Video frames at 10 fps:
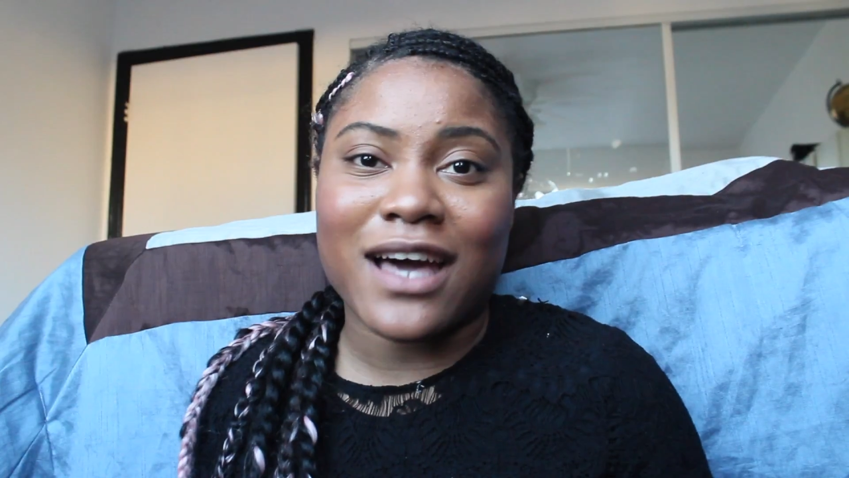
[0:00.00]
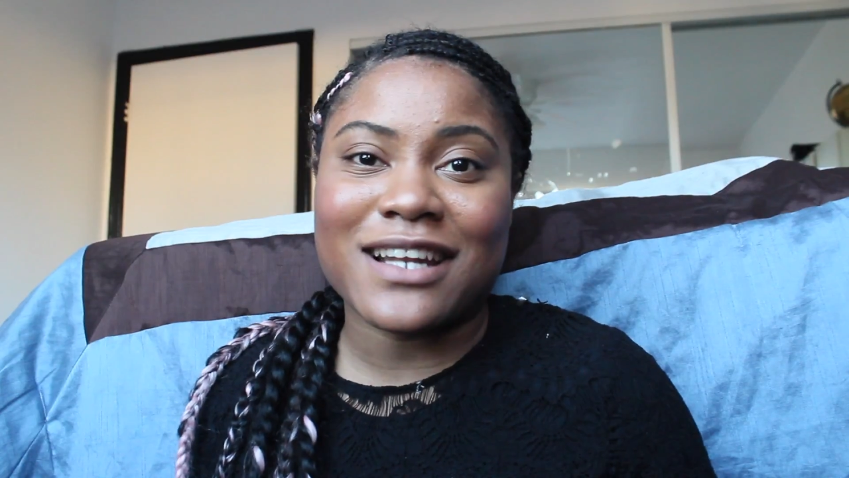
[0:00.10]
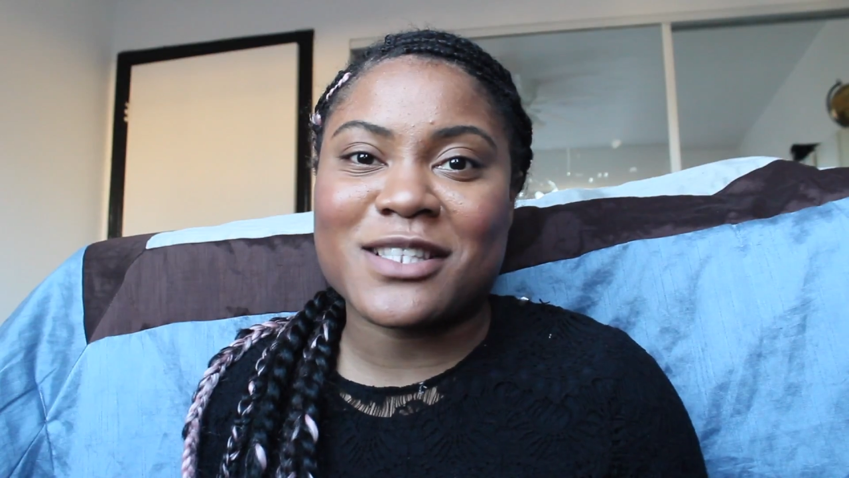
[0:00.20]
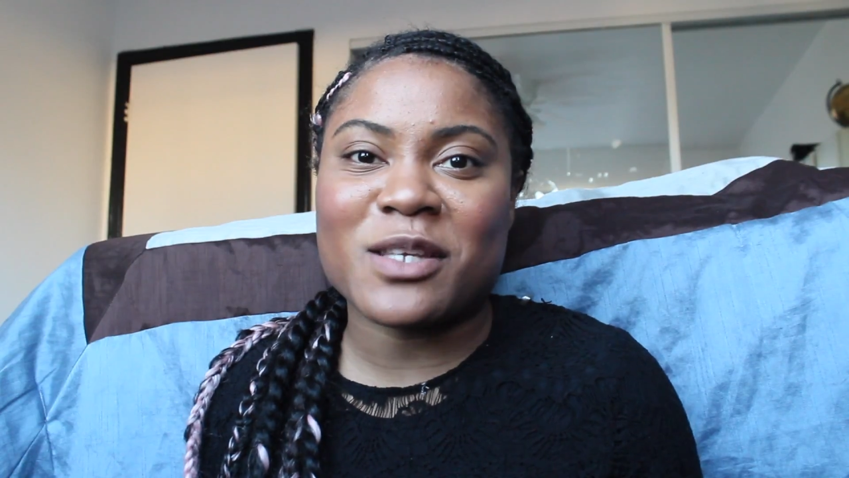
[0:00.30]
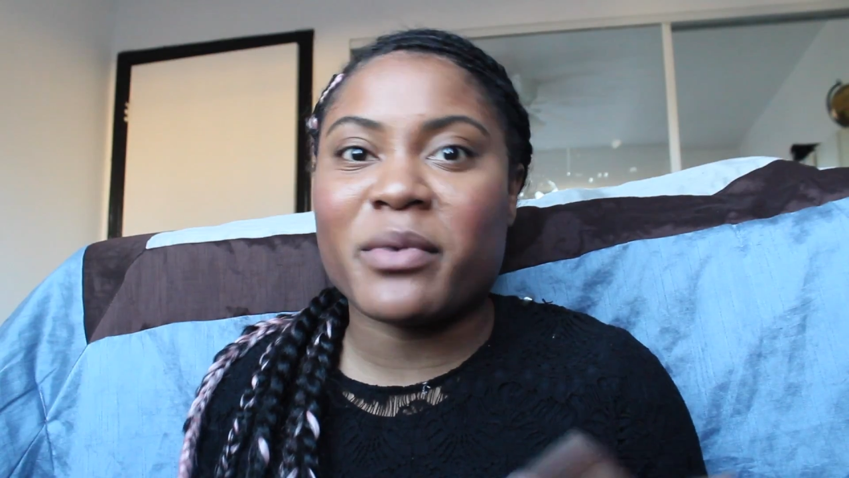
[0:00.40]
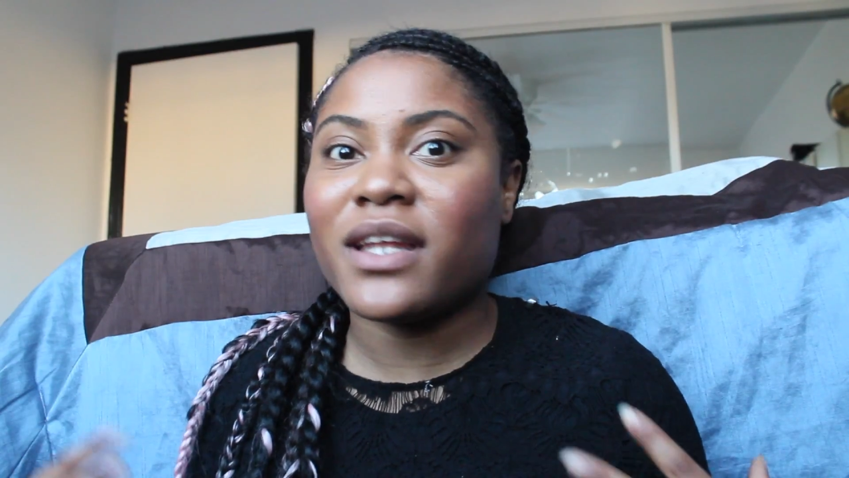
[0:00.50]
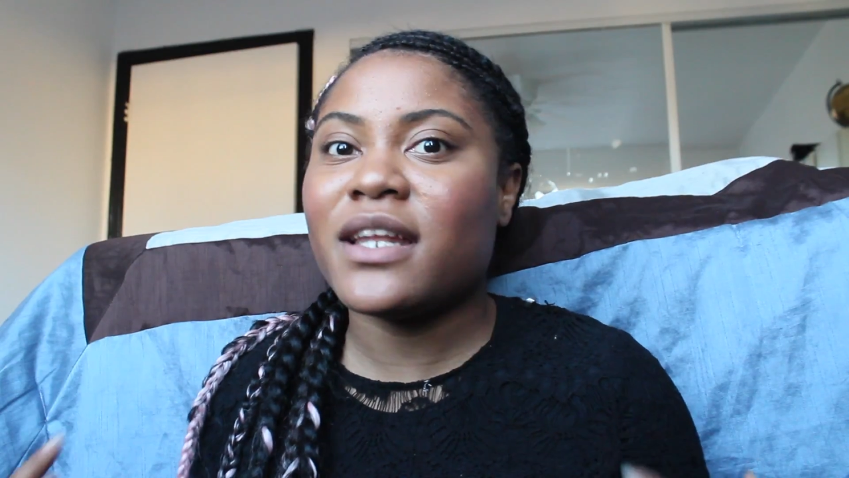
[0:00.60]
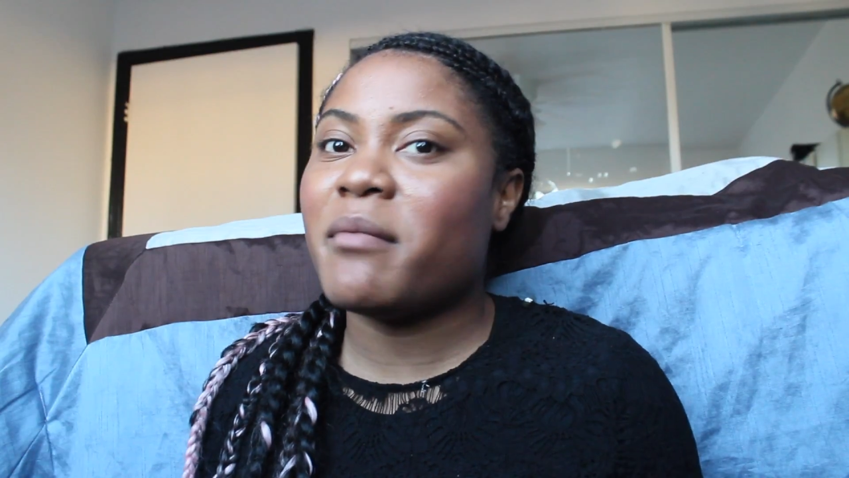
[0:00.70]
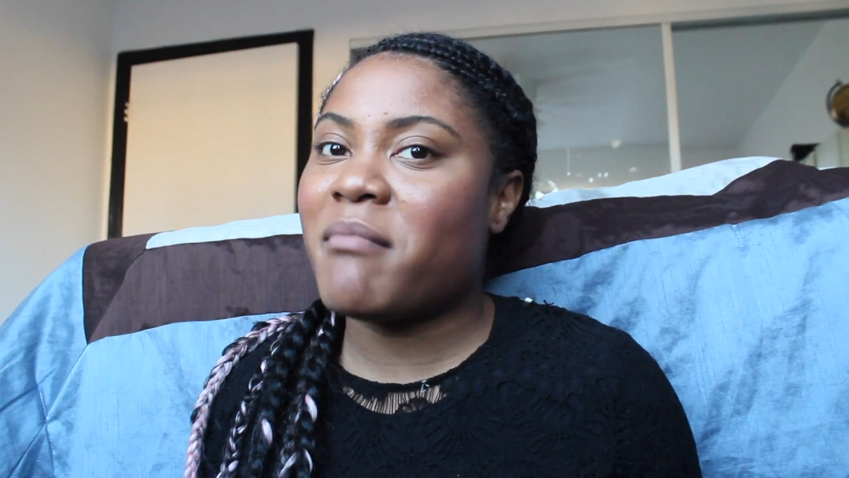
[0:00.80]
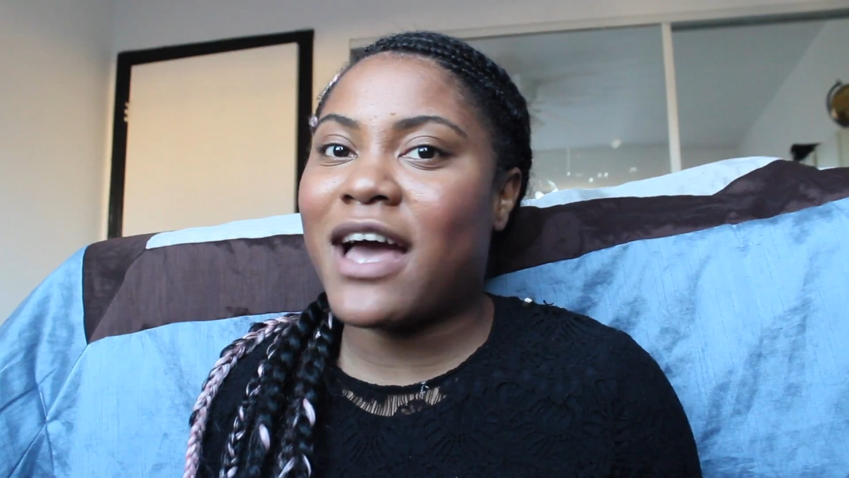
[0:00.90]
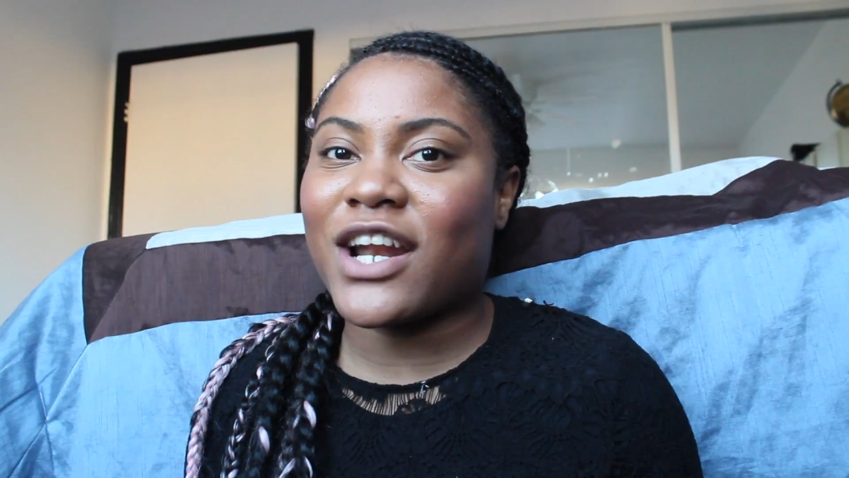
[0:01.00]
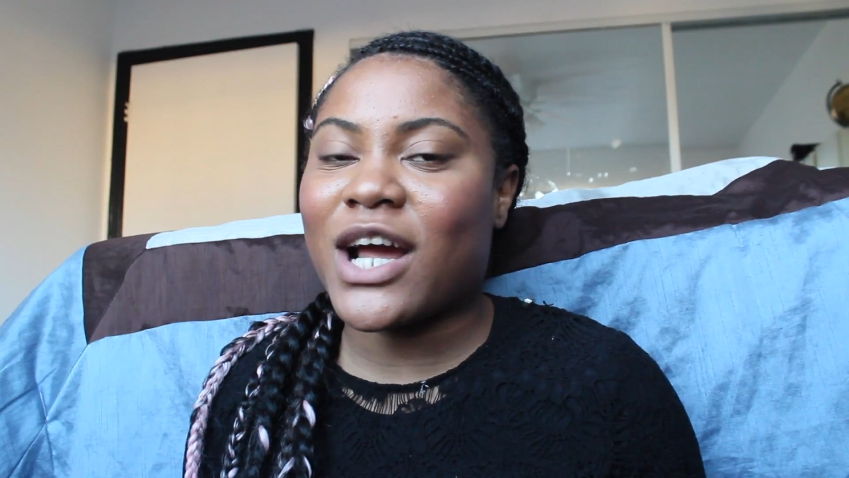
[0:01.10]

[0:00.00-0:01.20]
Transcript: honestly, but it didn't matter.